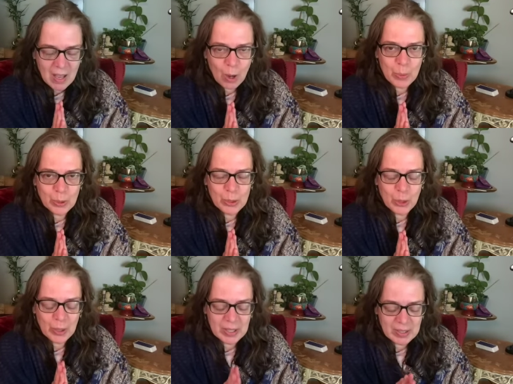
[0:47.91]
Hope you'll
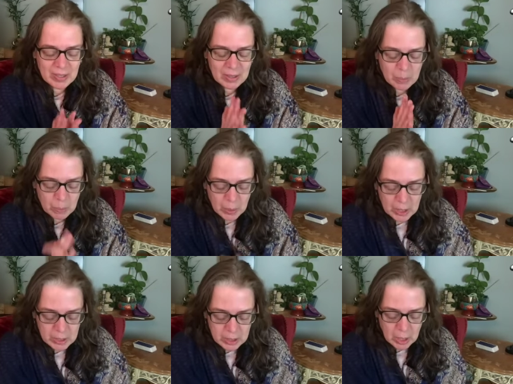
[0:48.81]
join us.
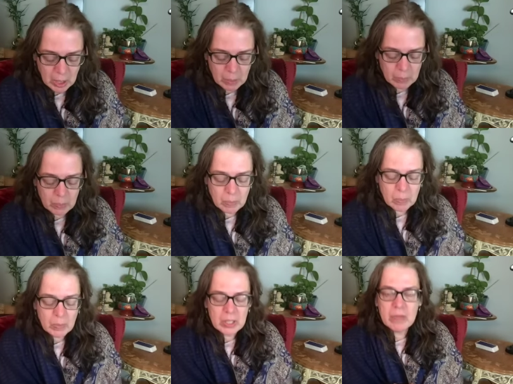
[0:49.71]
But um,
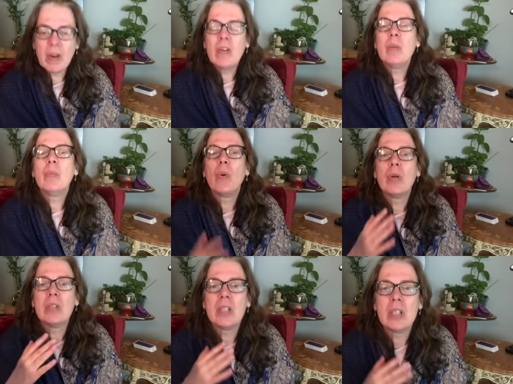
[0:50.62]
it's very
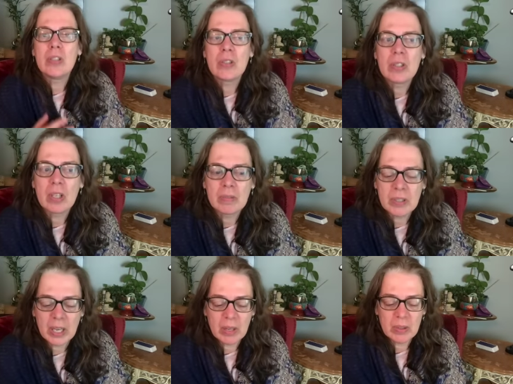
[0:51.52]
important to get yourself
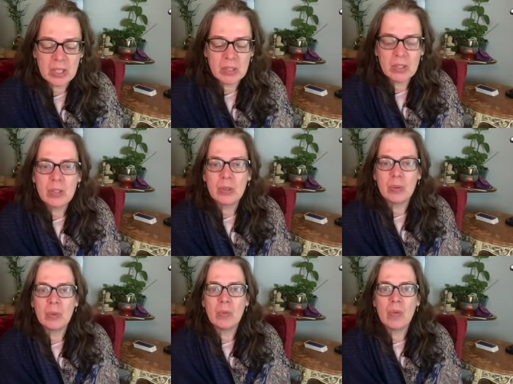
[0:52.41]
down
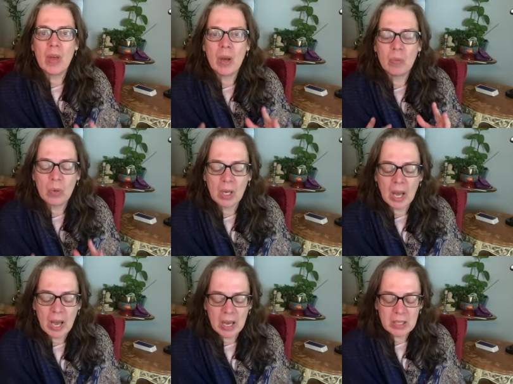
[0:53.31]
into that
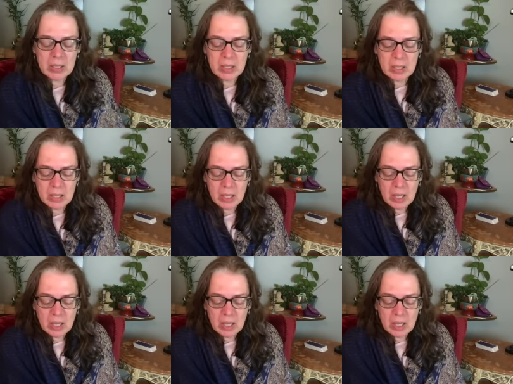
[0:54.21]
relaxed.